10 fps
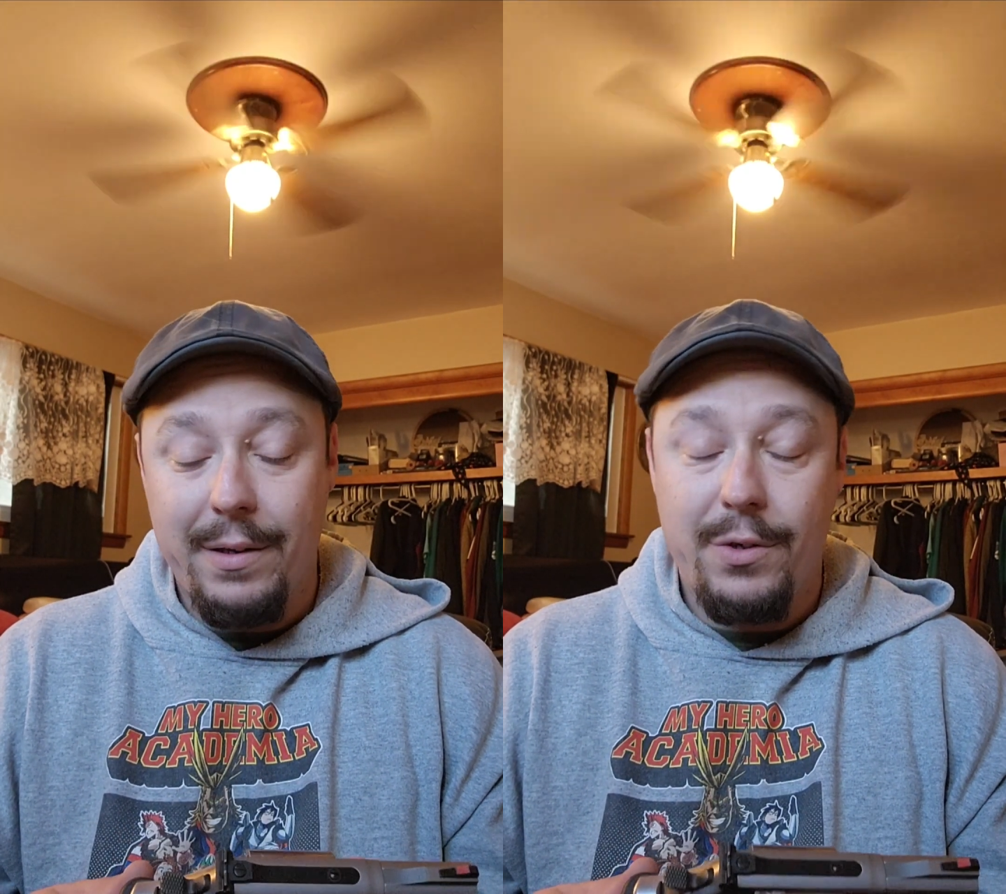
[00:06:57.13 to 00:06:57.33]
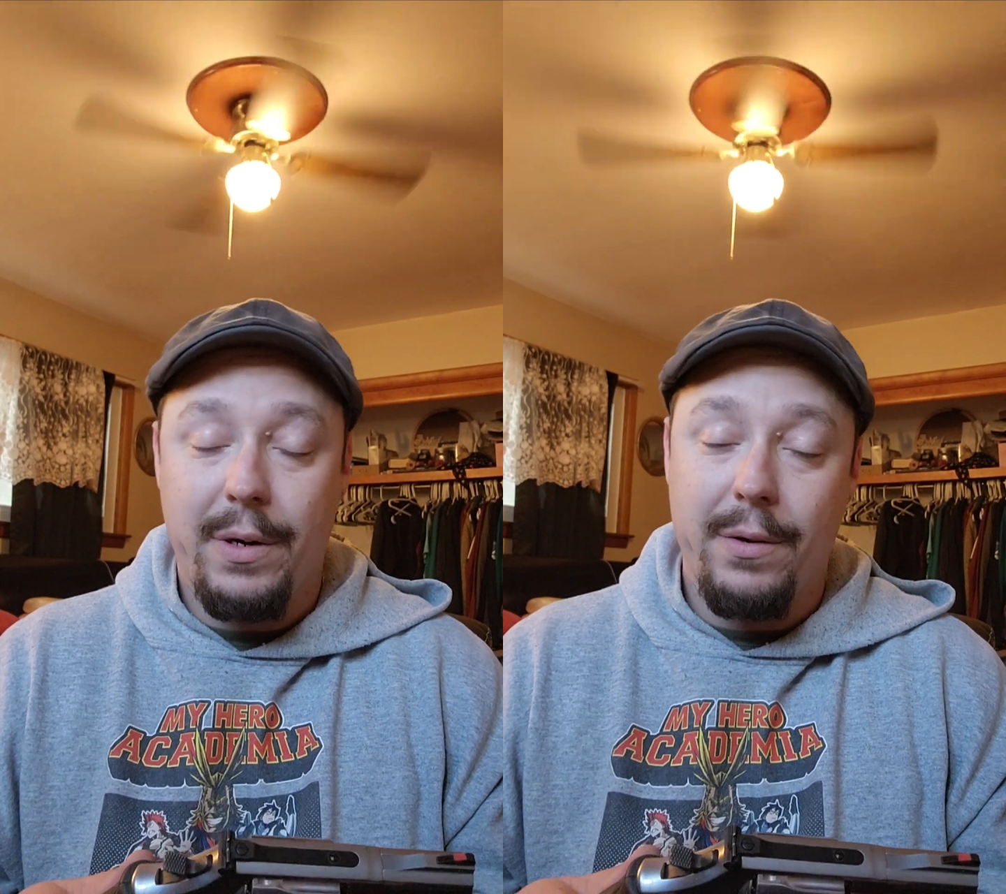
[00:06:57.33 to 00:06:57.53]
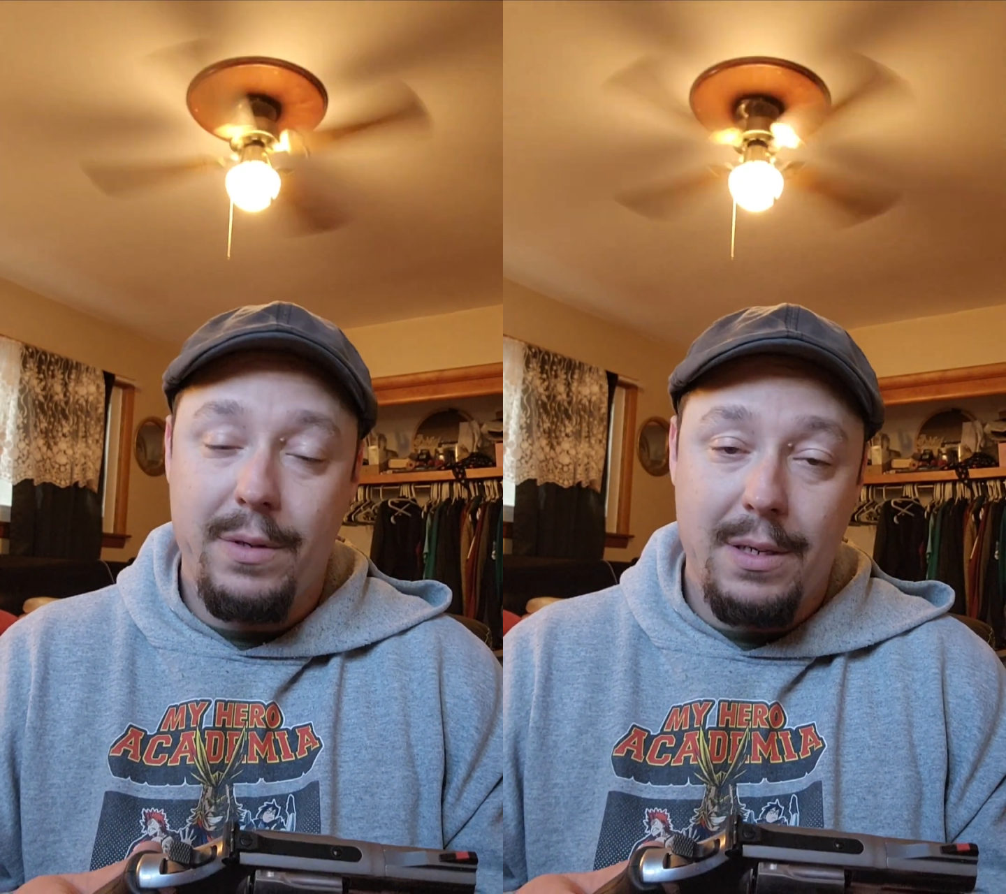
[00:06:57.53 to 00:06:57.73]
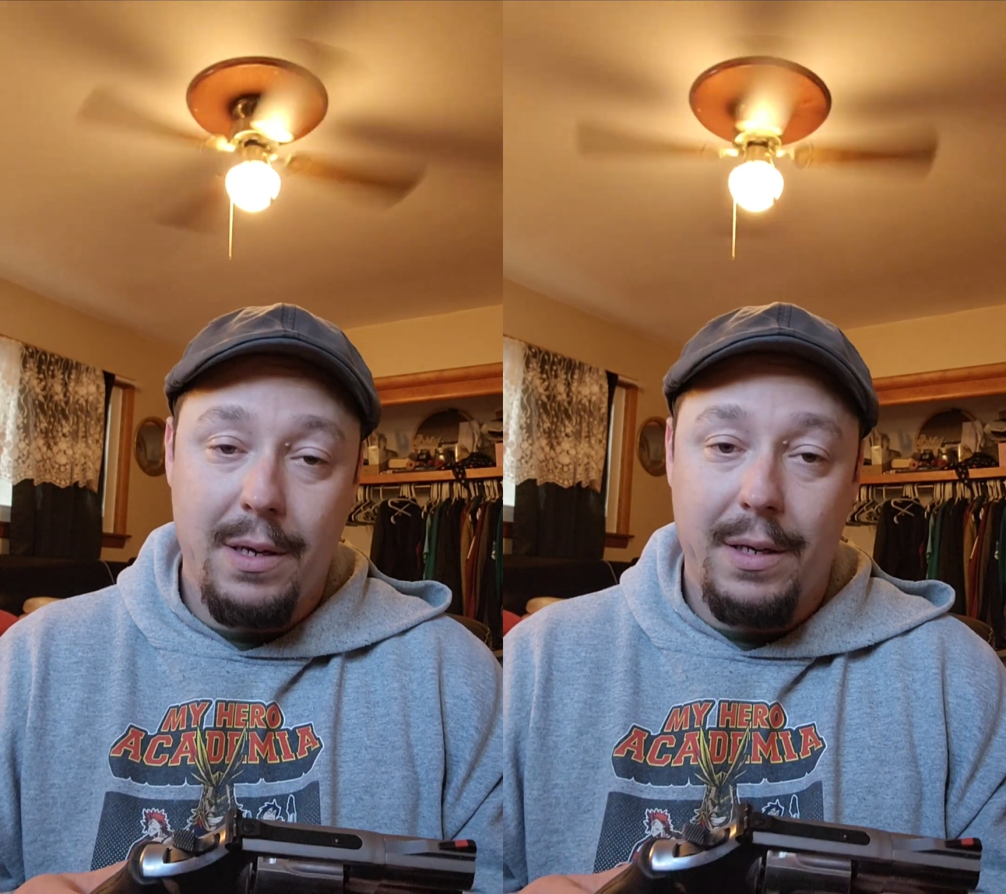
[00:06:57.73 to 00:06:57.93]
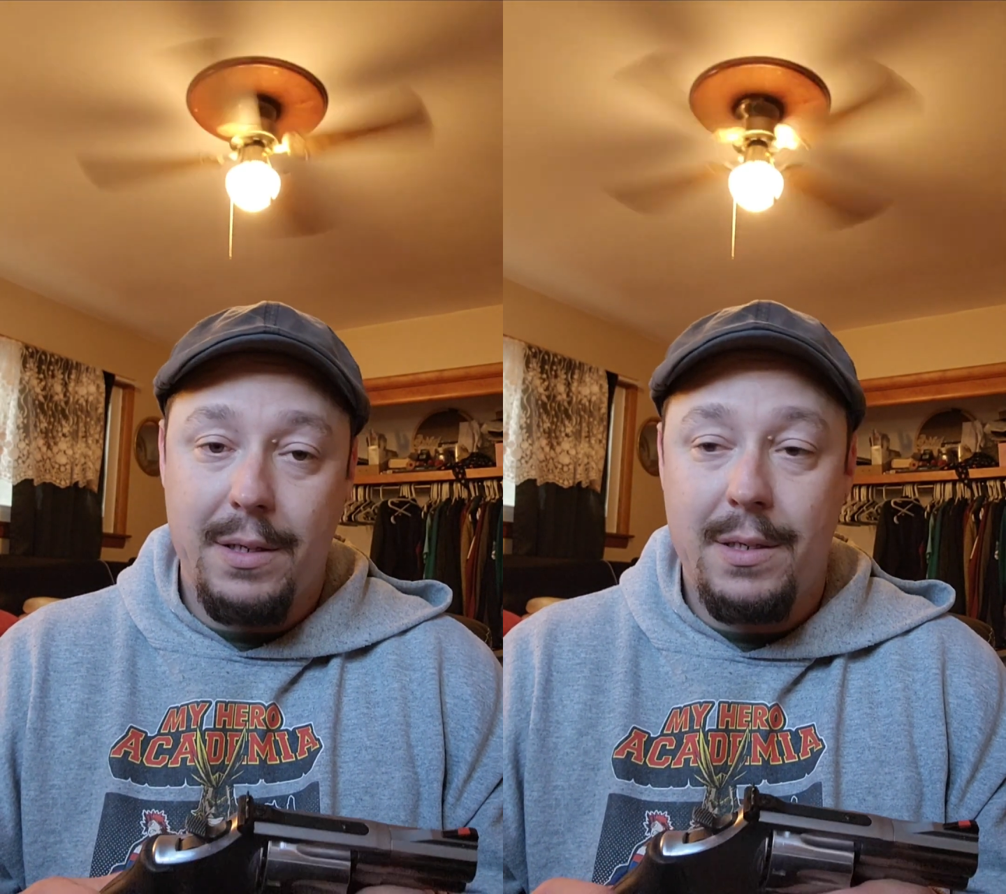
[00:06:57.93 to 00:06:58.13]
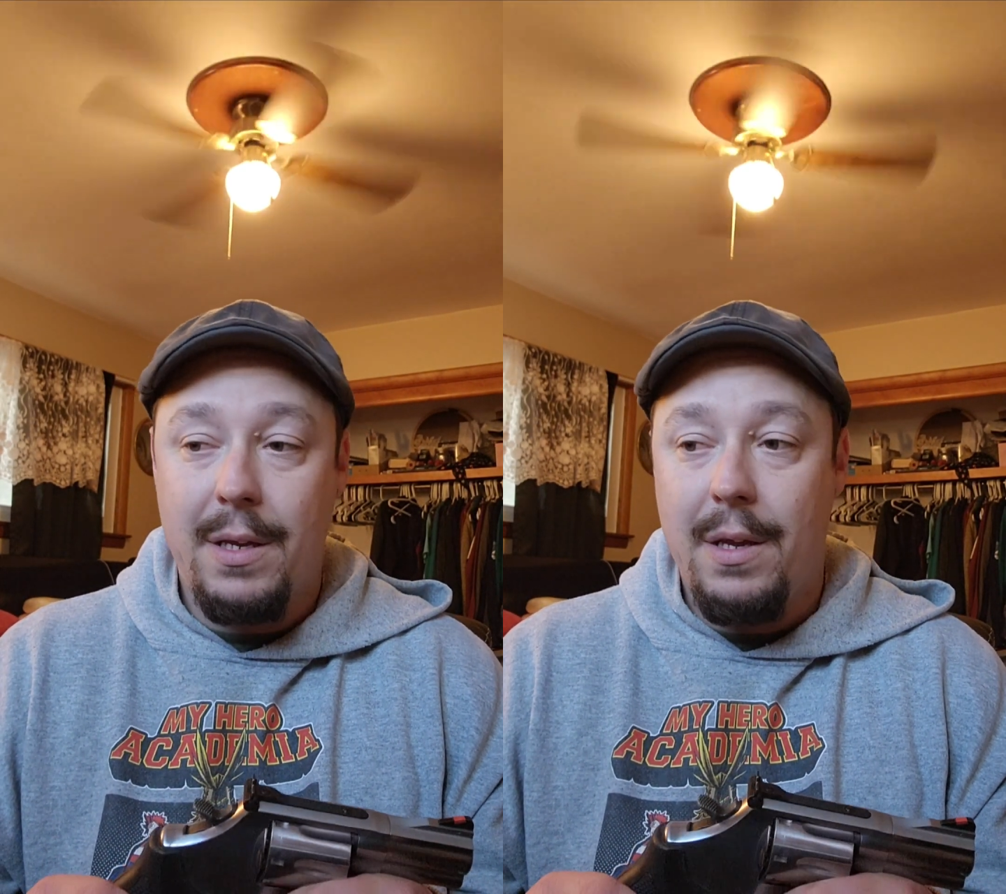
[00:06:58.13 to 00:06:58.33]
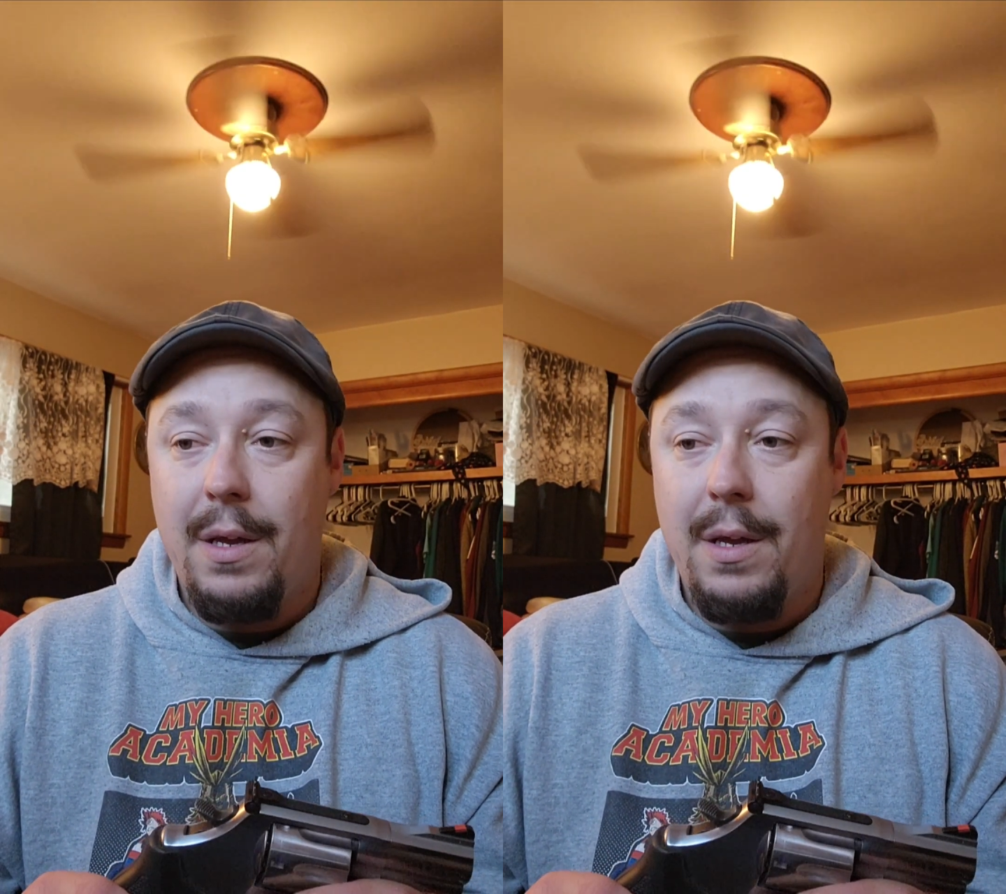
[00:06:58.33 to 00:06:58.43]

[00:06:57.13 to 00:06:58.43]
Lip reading: The trigger was nice.